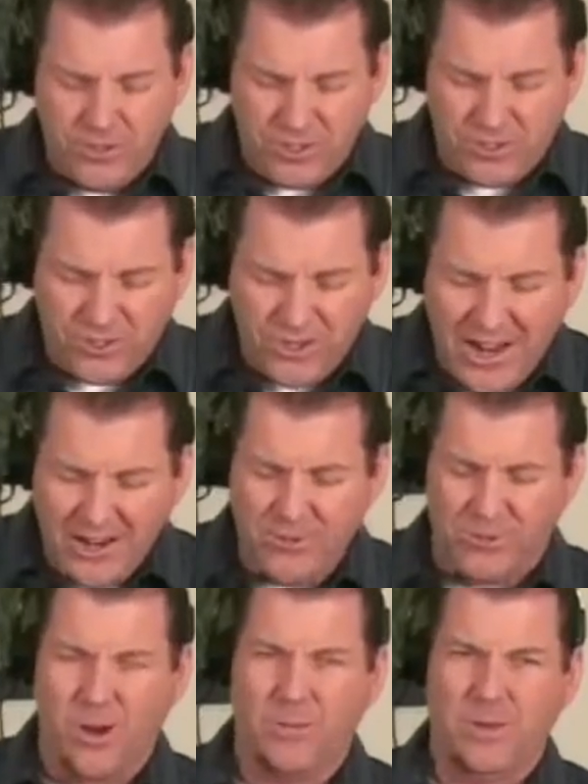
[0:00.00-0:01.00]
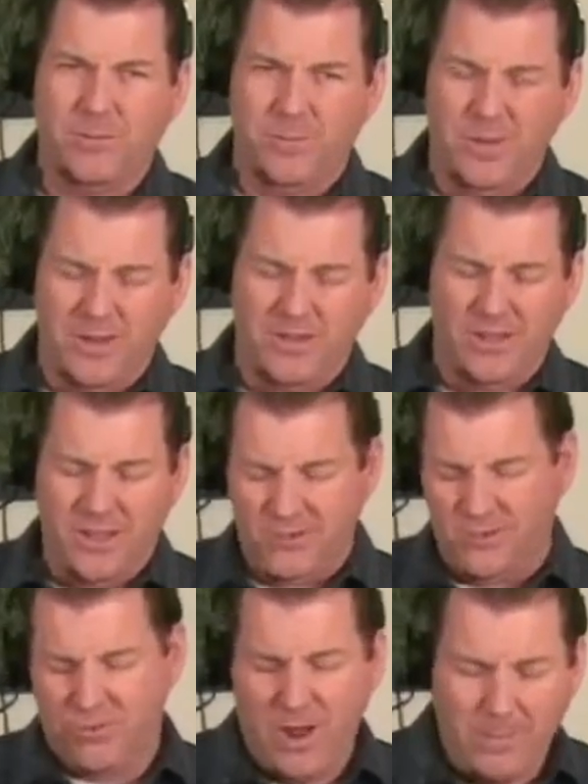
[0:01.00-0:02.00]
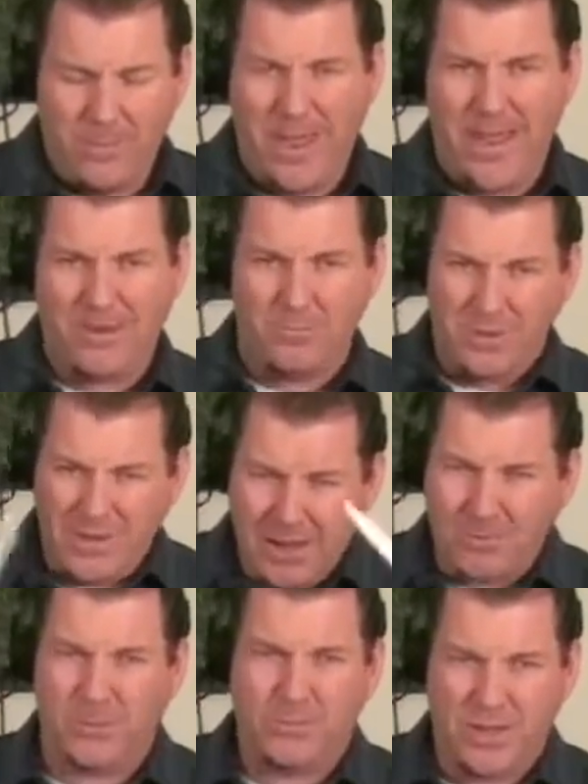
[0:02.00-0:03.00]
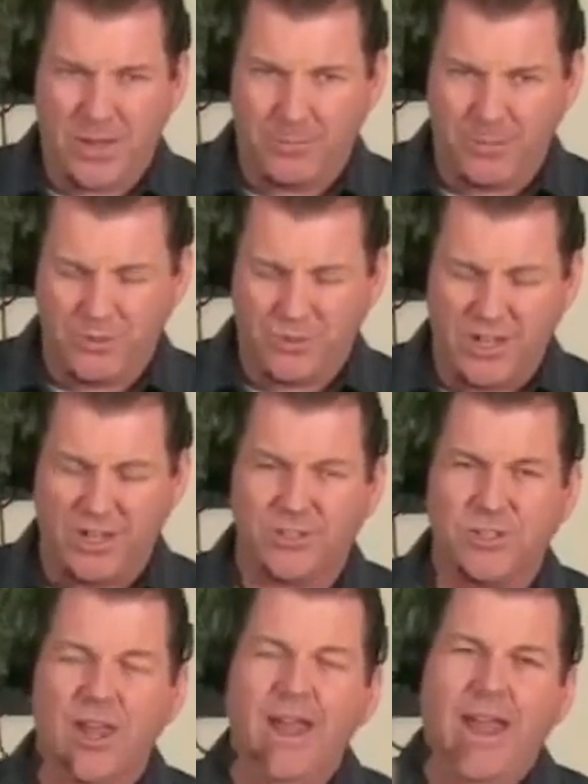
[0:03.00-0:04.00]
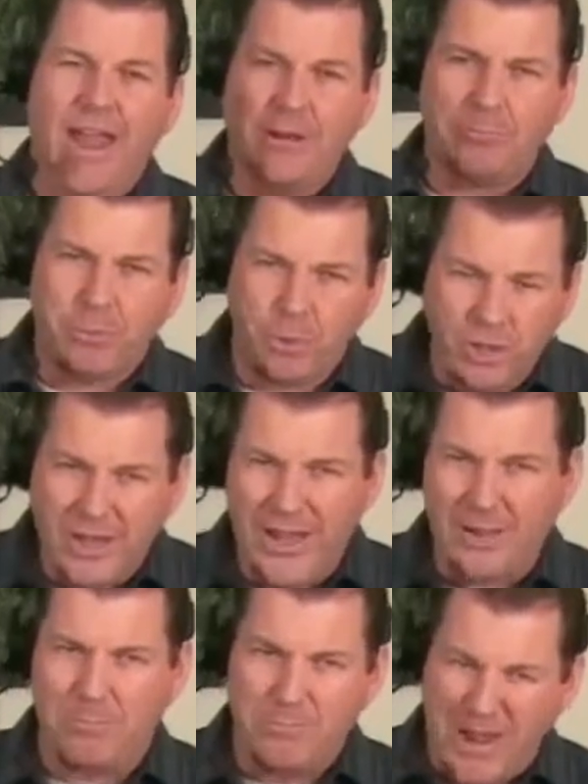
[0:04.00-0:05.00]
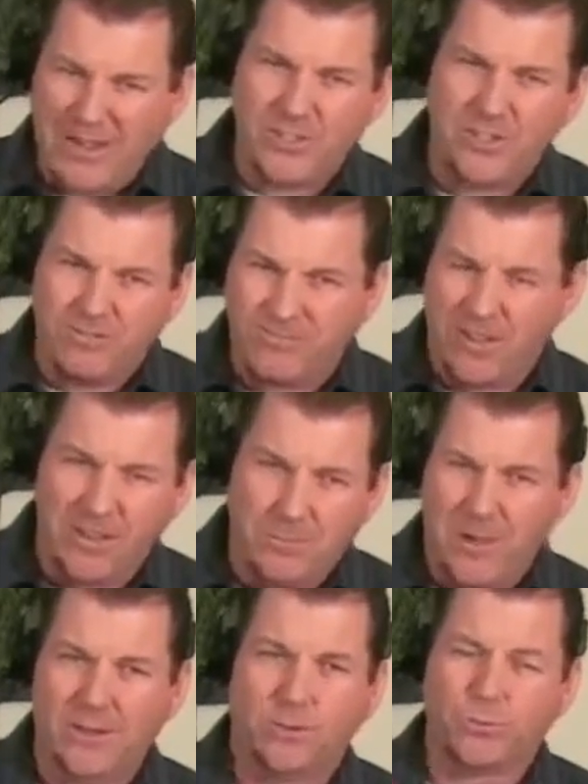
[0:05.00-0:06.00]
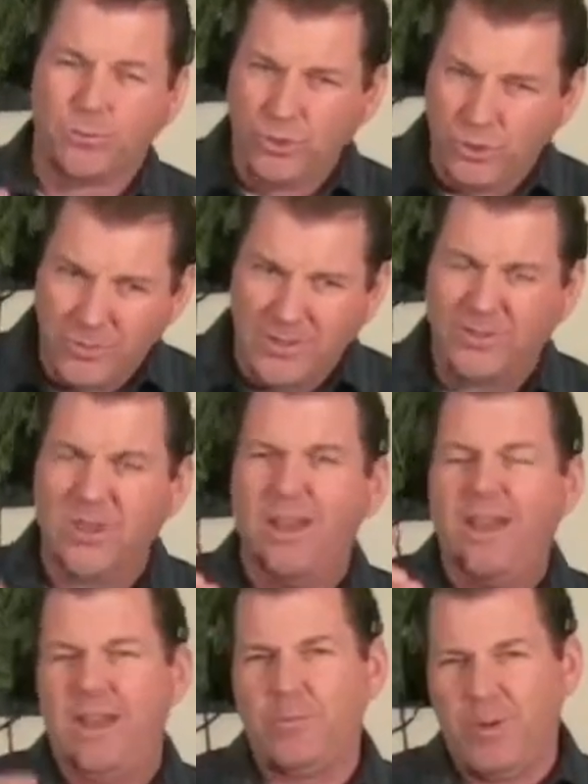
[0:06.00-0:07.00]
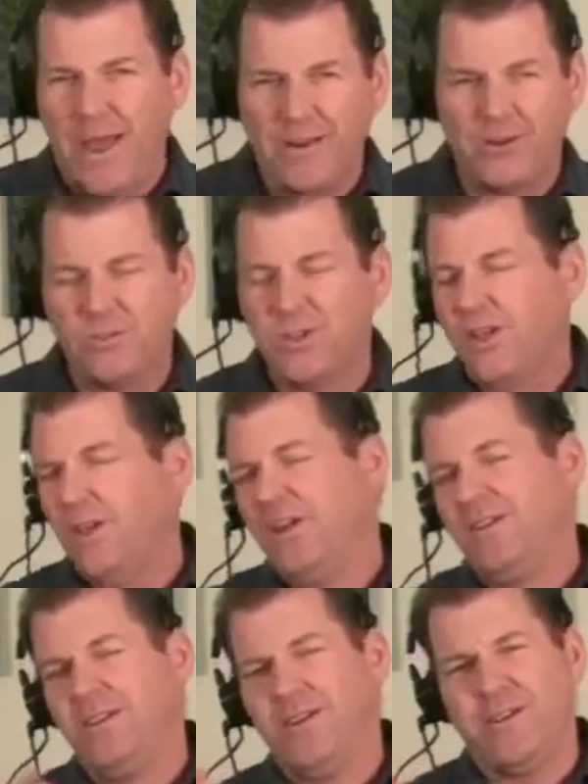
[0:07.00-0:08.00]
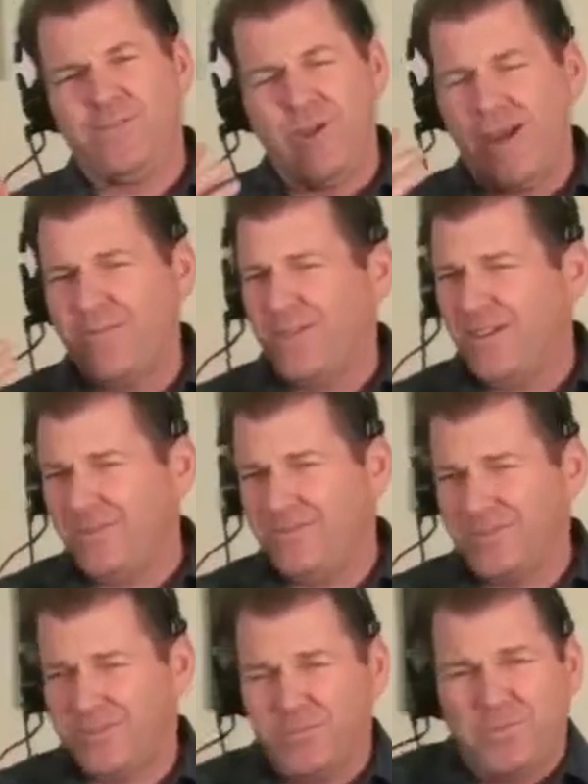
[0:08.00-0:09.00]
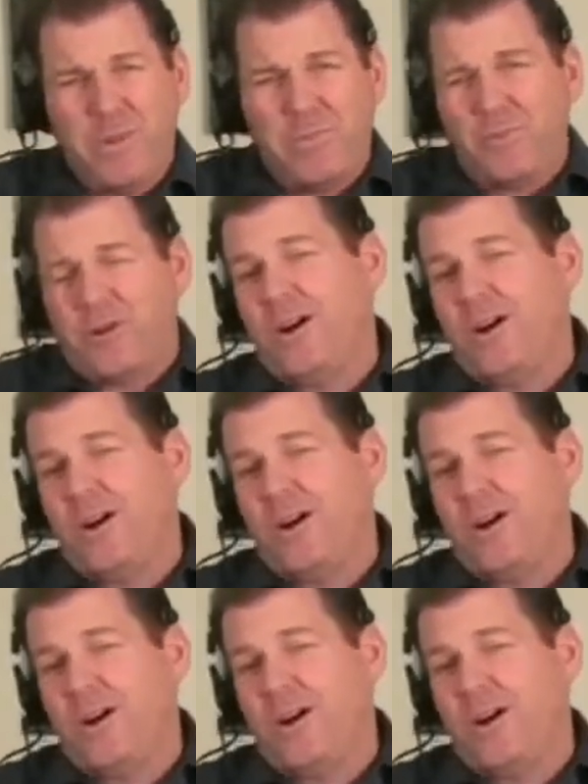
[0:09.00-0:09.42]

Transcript: snare drum and a drum pad and being able to pick up your sticks and play basic fundamental rudiments and patterns. If people are